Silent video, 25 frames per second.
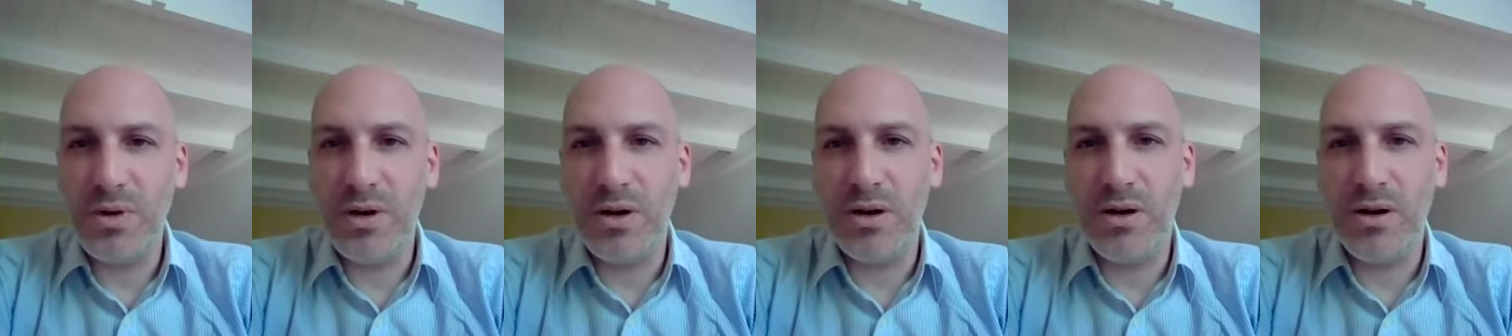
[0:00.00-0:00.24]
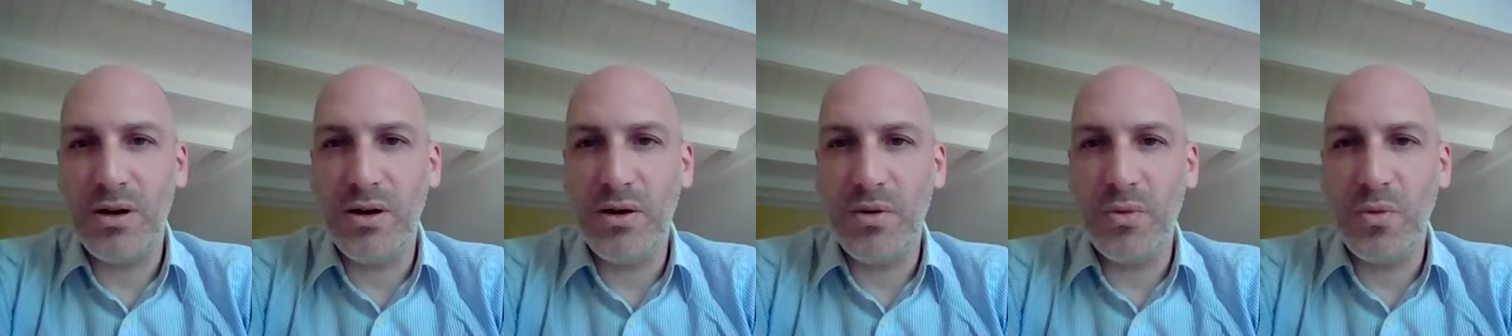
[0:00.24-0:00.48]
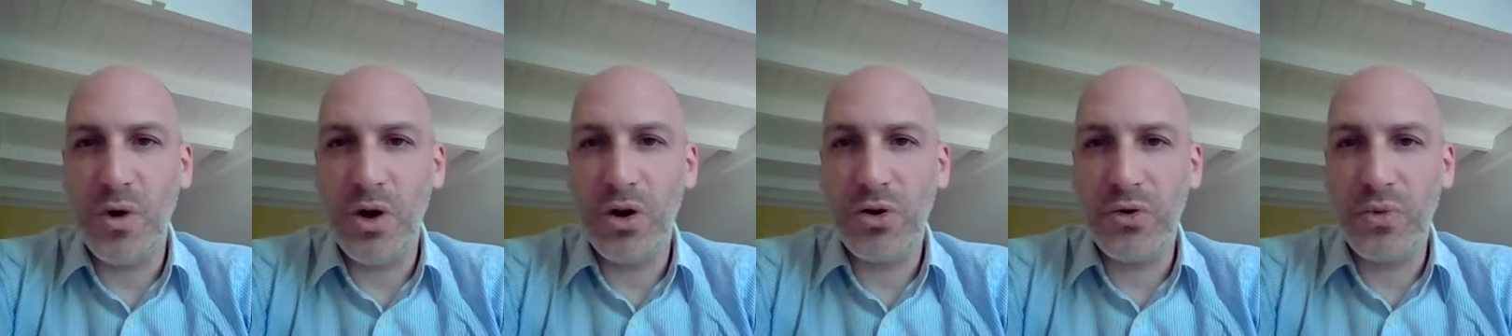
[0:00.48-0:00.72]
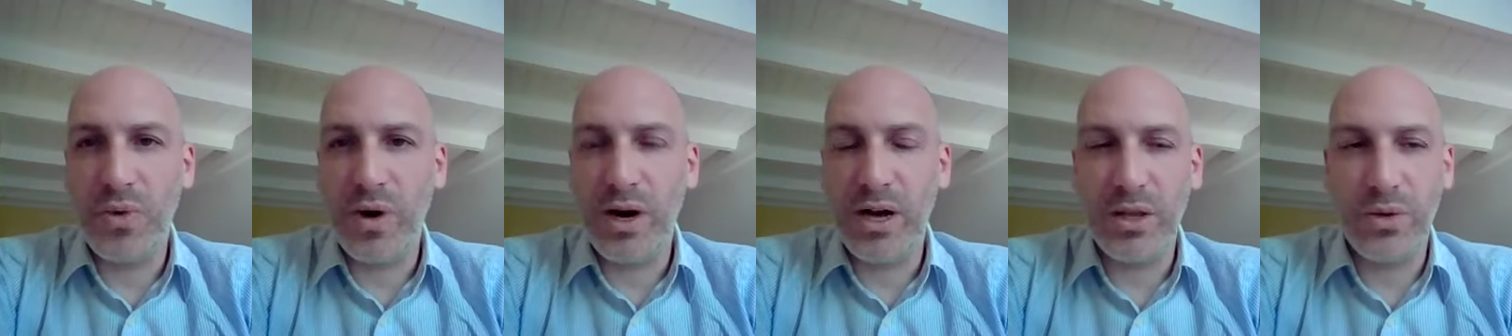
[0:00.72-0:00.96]

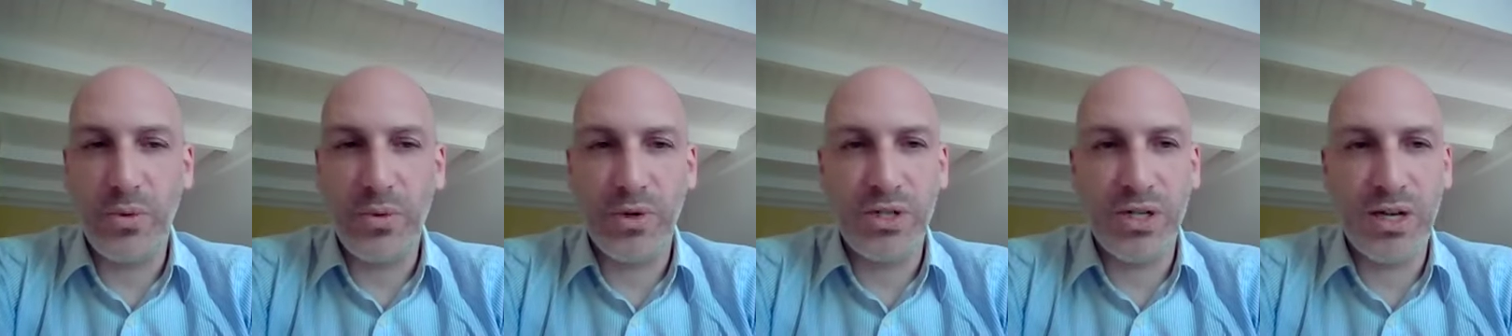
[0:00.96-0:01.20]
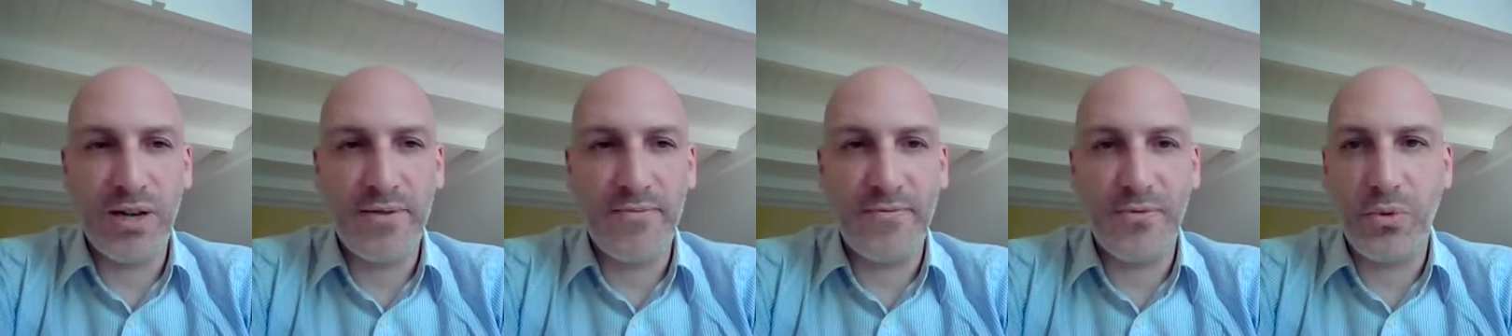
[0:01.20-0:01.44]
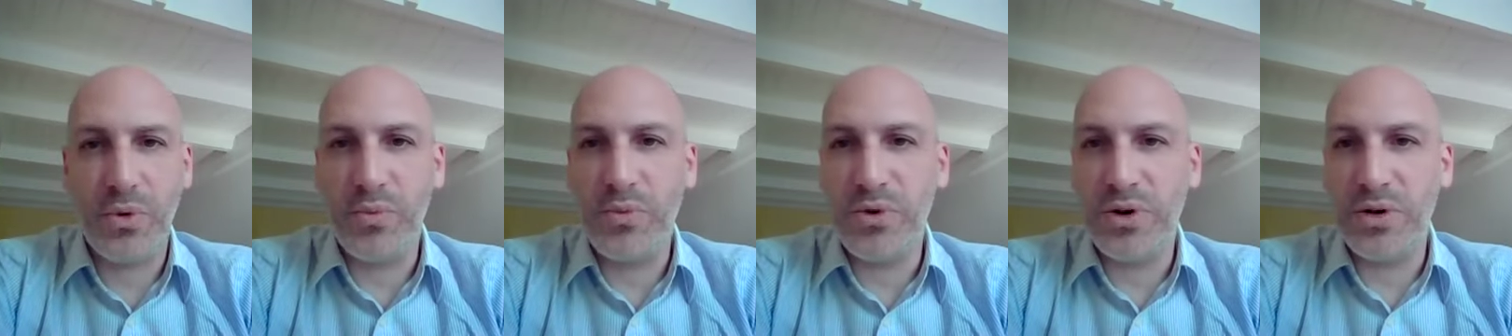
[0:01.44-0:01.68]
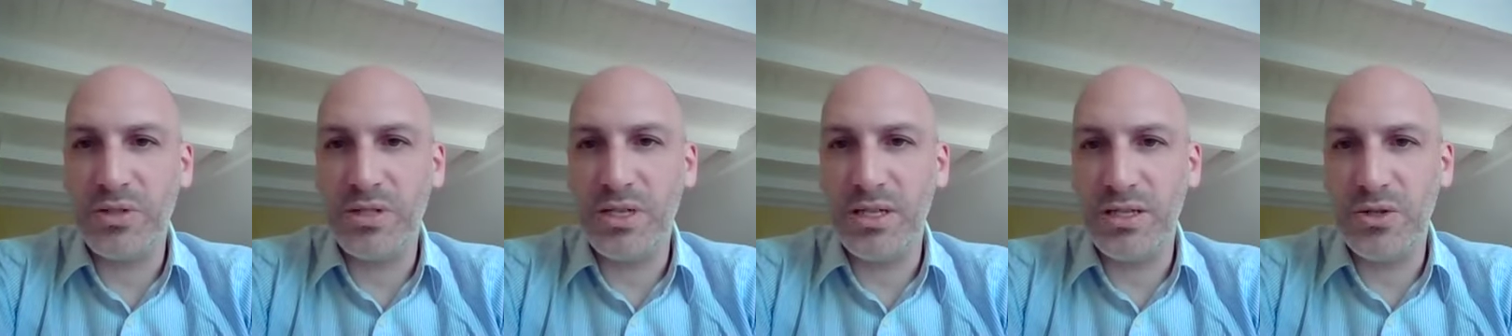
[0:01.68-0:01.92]
worldwide, which have
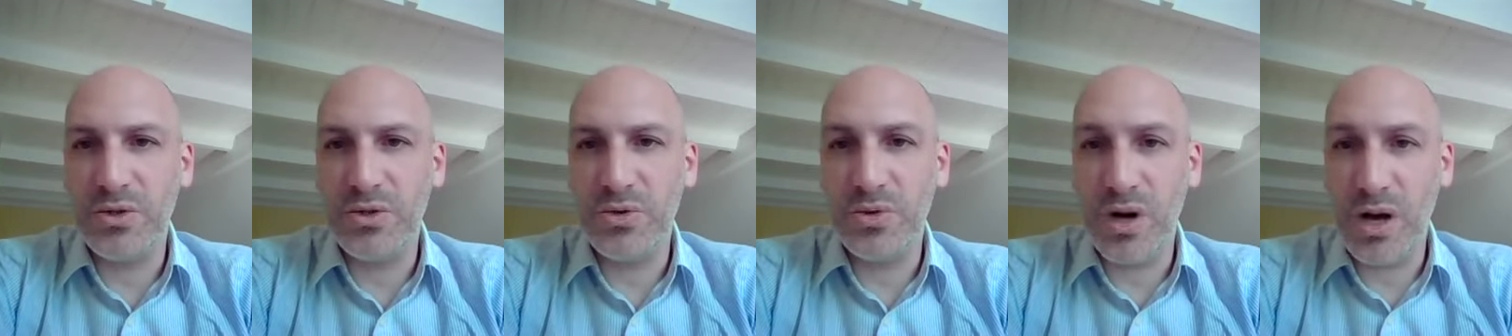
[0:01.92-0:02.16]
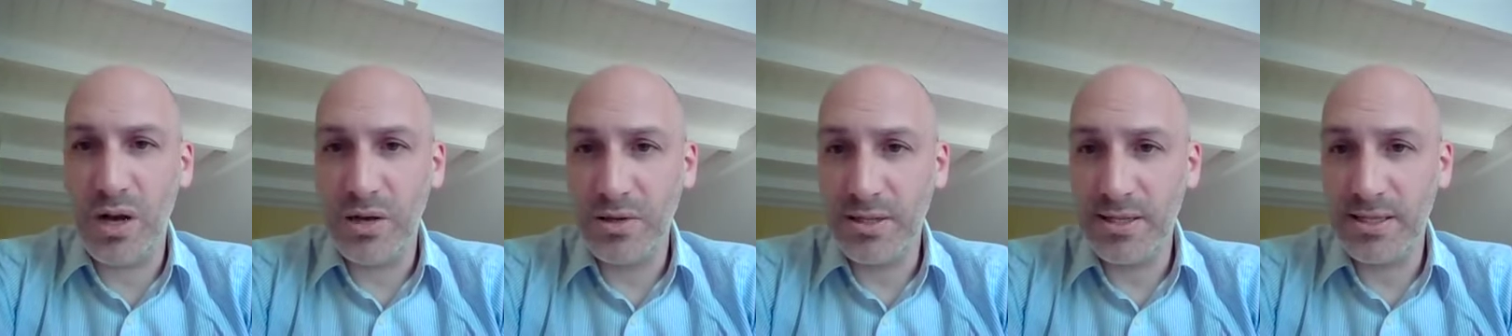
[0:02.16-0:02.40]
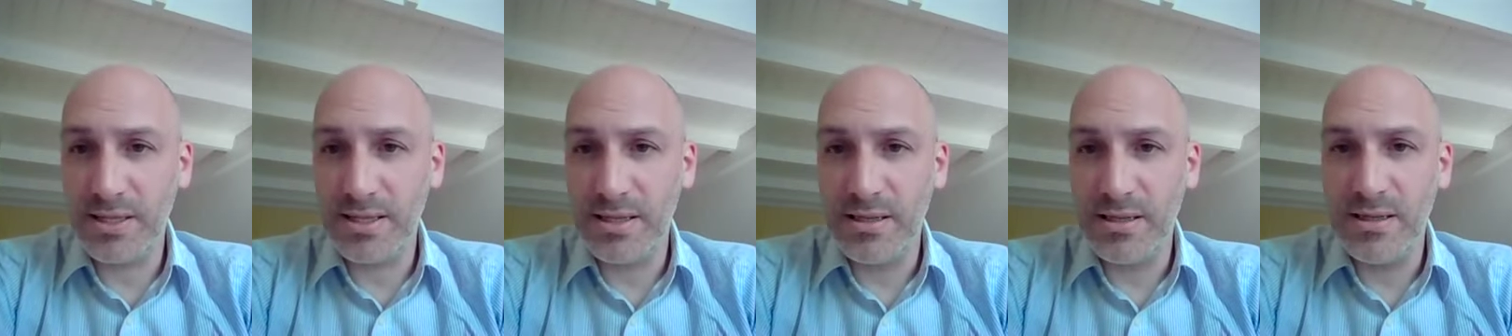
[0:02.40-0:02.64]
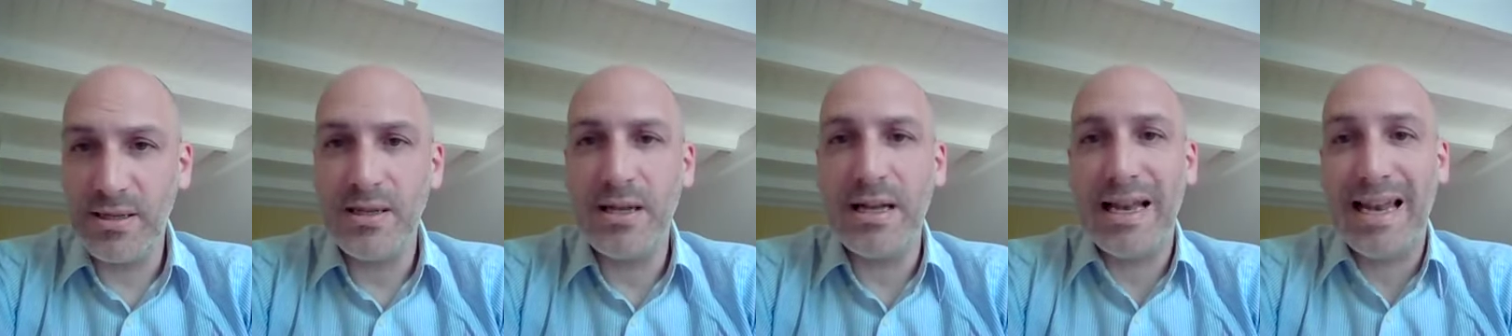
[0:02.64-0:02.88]
reported to
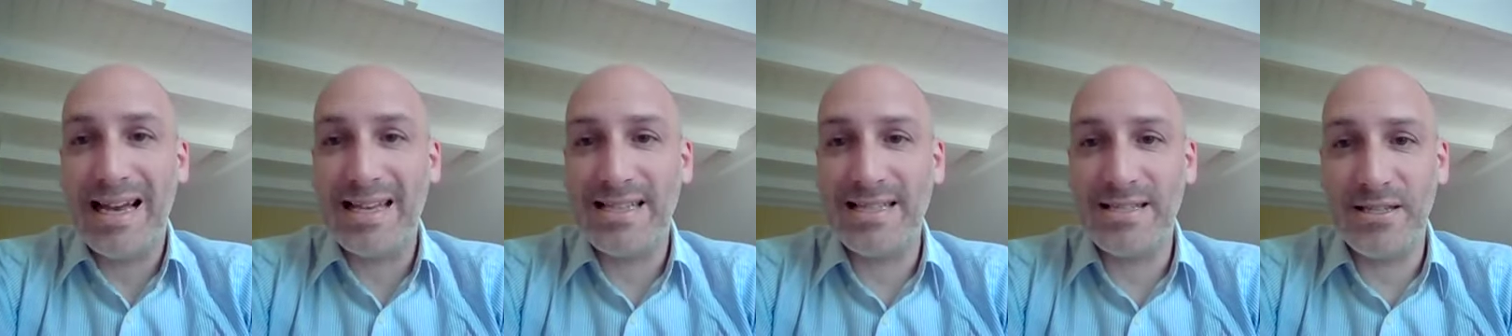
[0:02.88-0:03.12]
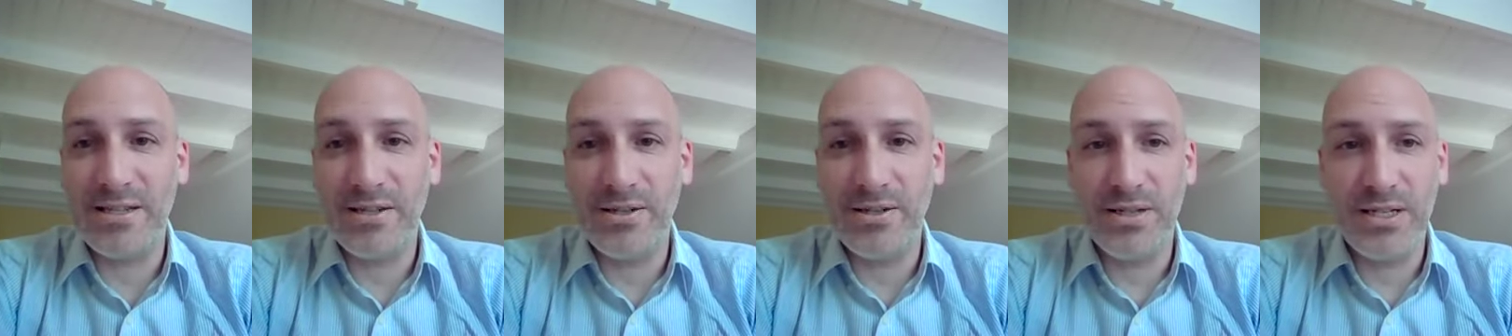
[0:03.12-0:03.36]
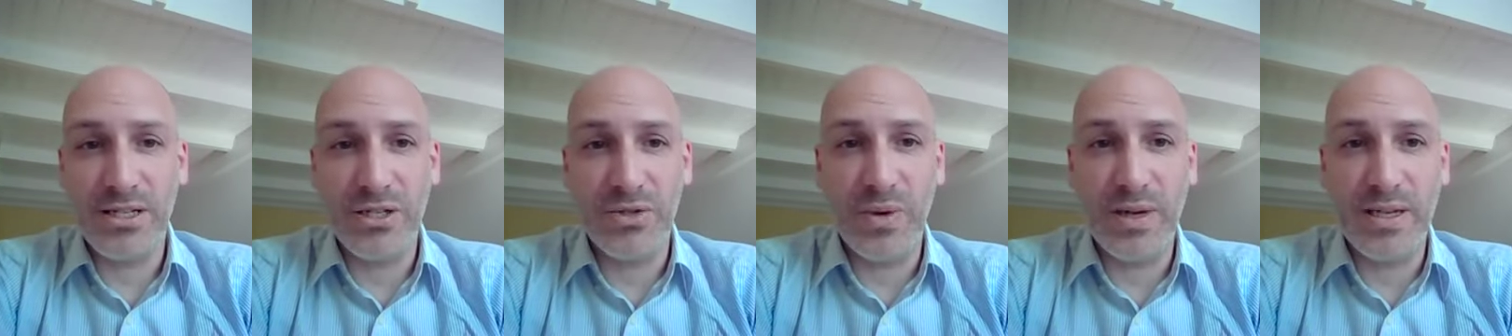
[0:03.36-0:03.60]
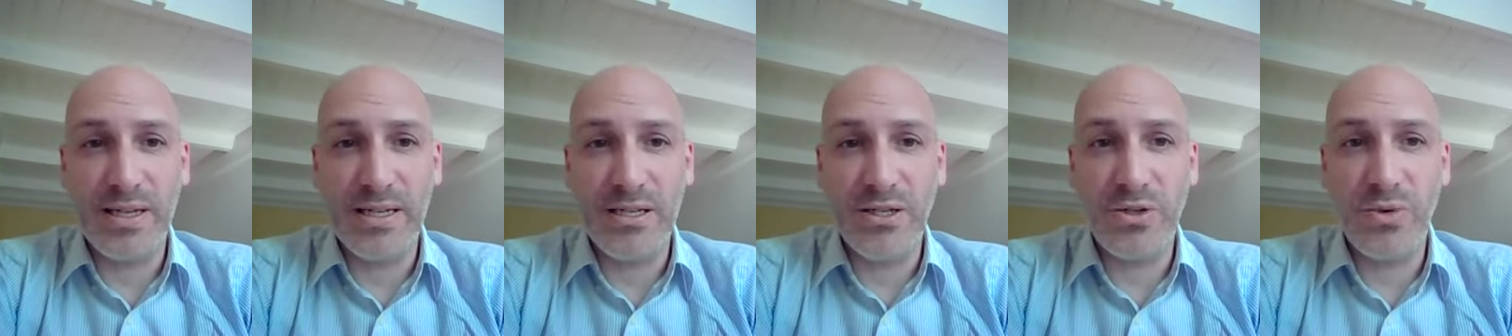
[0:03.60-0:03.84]
us last year in
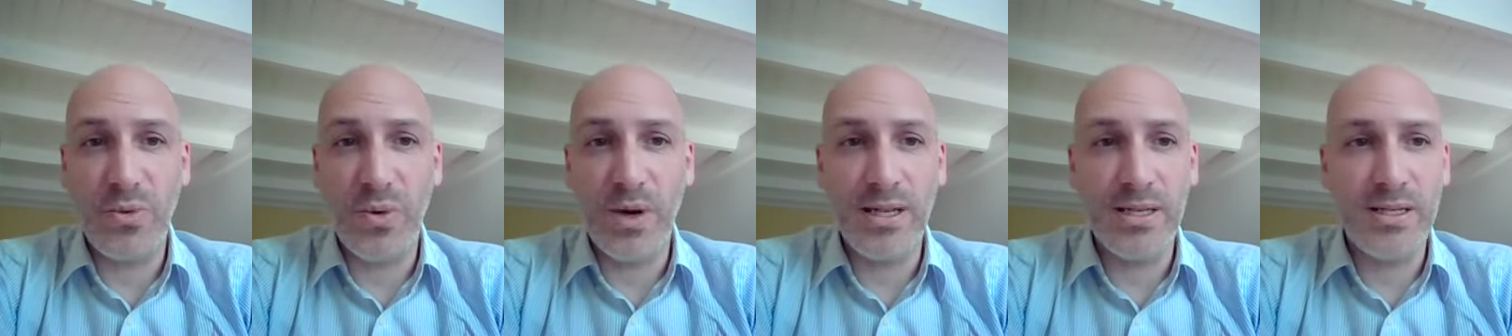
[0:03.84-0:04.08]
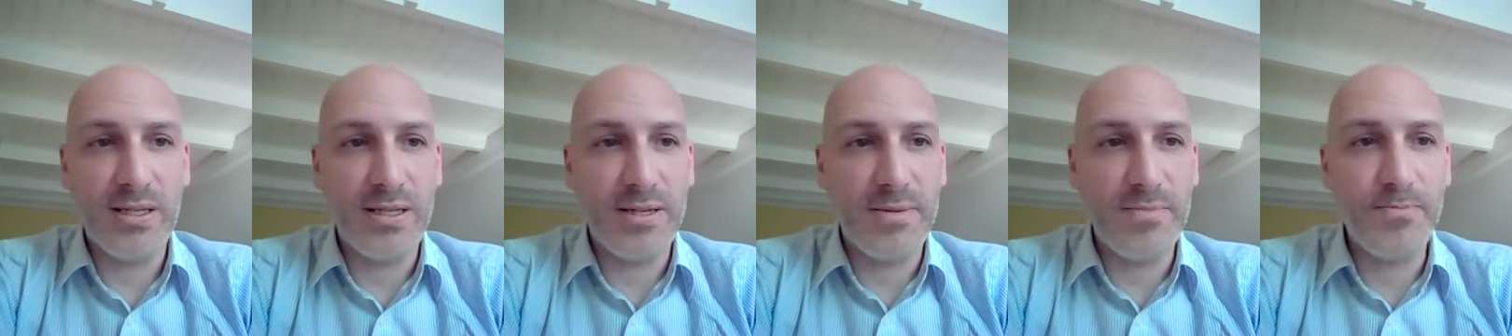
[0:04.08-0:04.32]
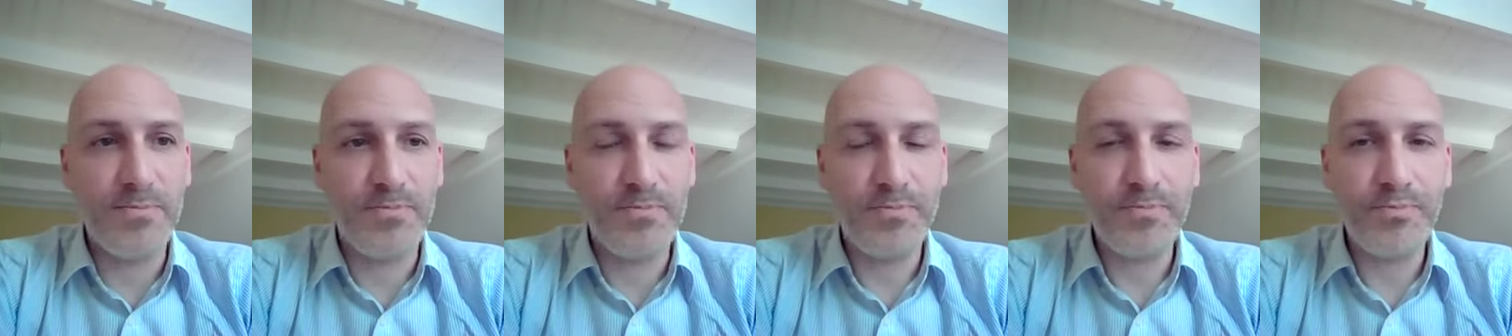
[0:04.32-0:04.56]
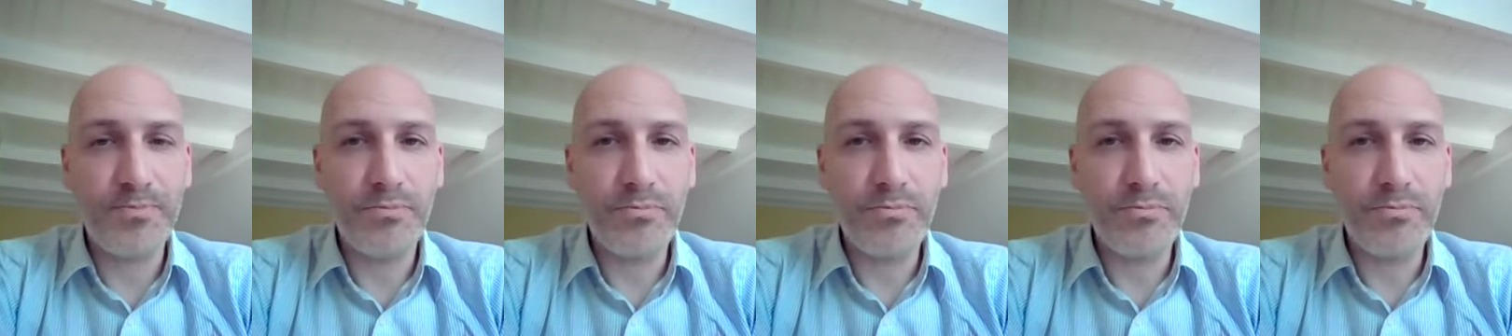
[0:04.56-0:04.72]
2020.